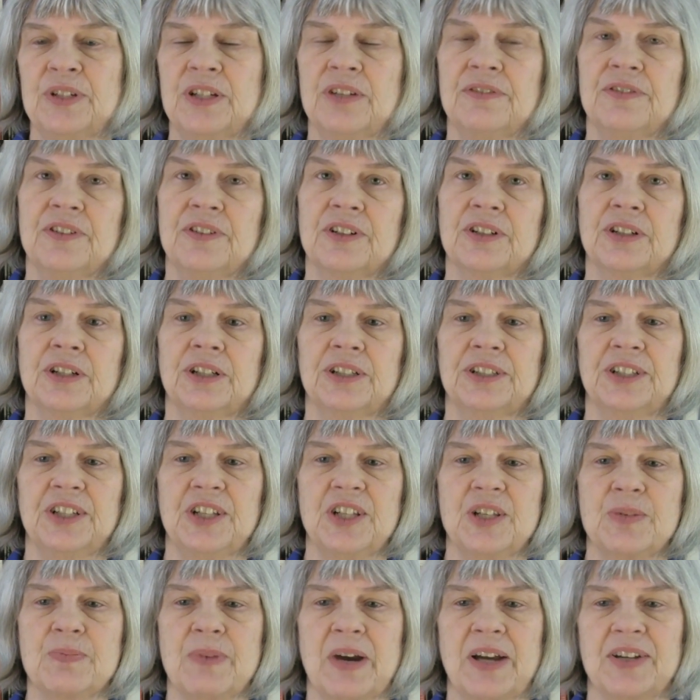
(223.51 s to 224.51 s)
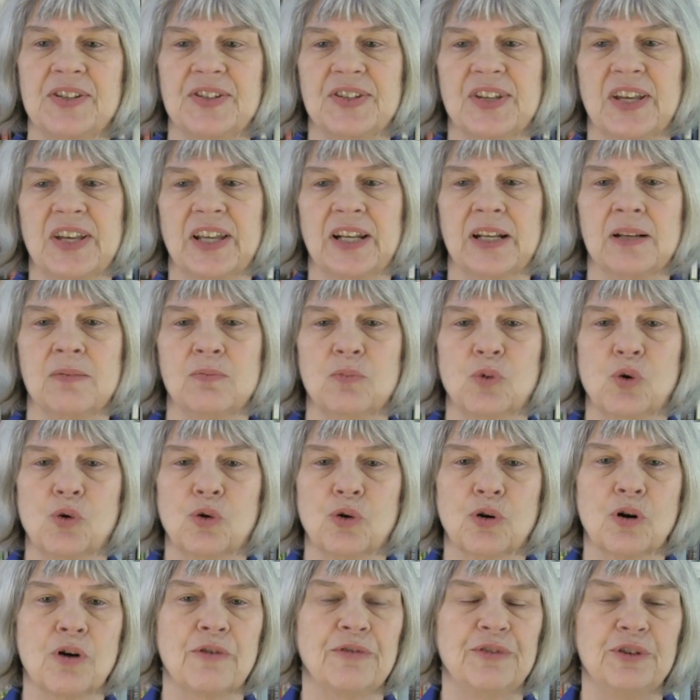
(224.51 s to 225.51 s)
difficulties by setting
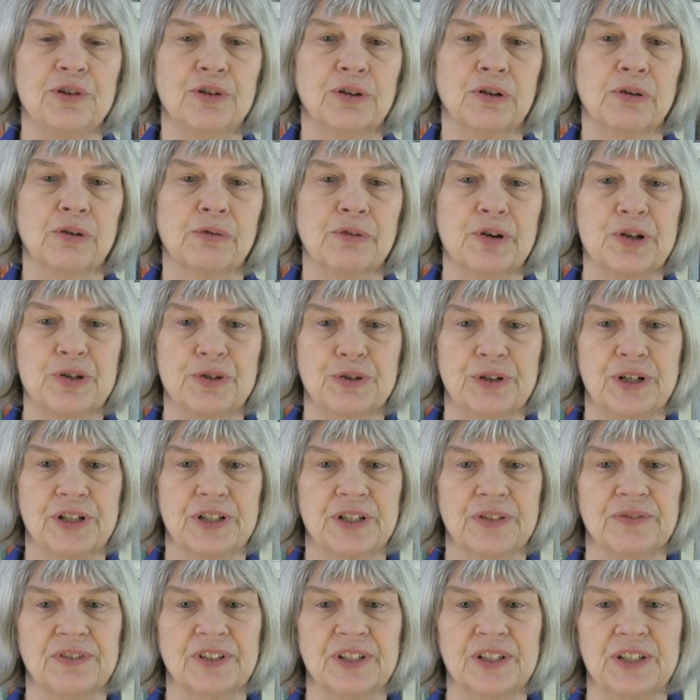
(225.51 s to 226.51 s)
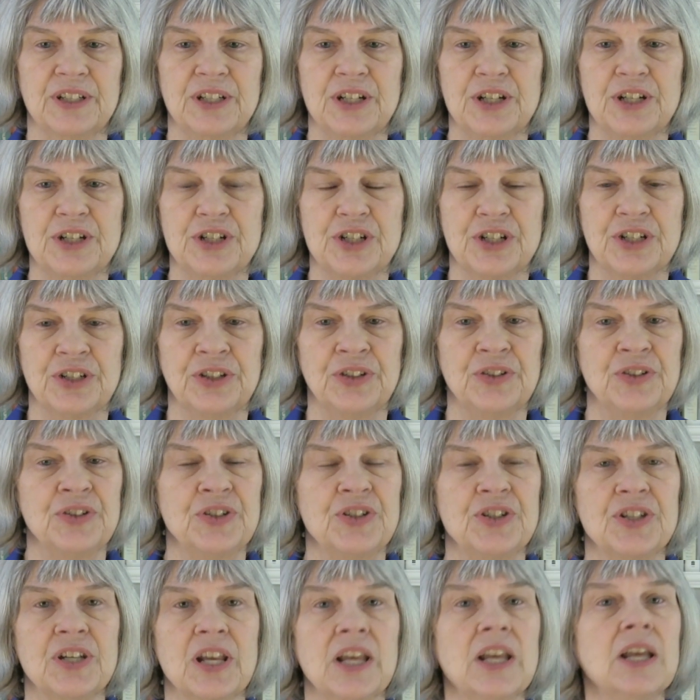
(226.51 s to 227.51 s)
more or fewer restrictive
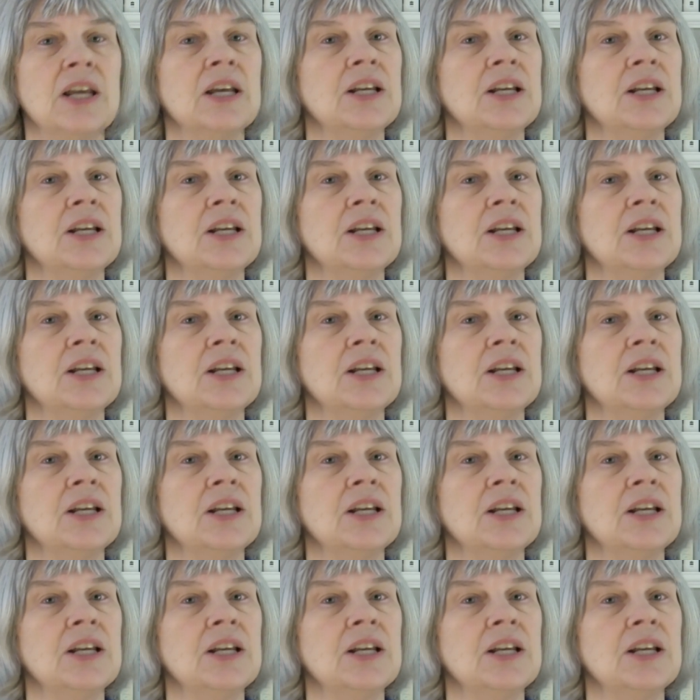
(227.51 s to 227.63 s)
conditions,